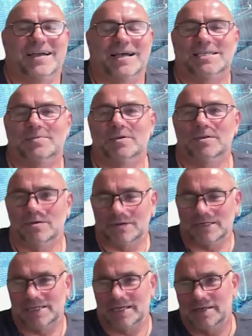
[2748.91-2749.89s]
Anyway, I said, well,
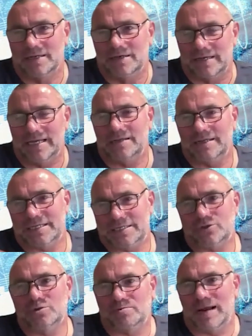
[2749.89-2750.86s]
look, I said,
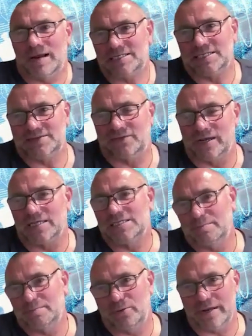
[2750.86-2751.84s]
it's good practice for
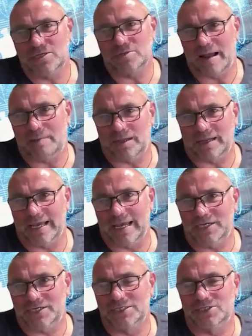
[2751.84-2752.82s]
you. I said, put in some
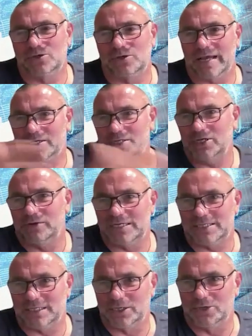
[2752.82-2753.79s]
applications. Don't get
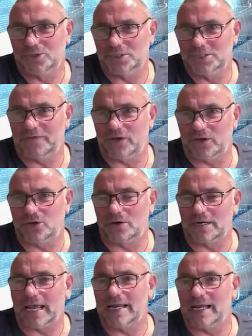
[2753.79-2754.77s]
too disillusioned if you
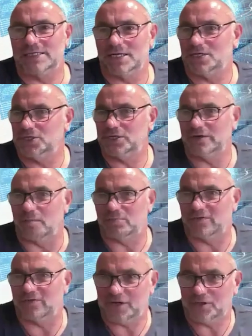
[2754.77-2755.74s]
don't get it. I said, because you've
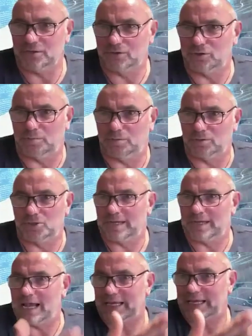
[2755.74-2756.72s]
got professional couples
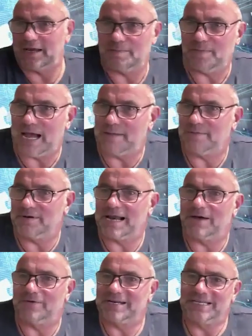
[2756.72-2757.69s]
who can't get an
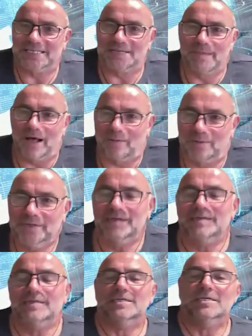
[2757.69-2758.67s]
apartment nowadays in
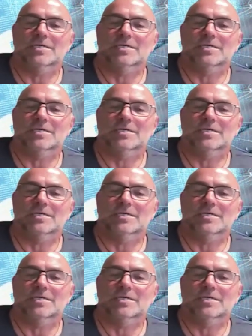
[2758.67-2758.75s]
Melbourne.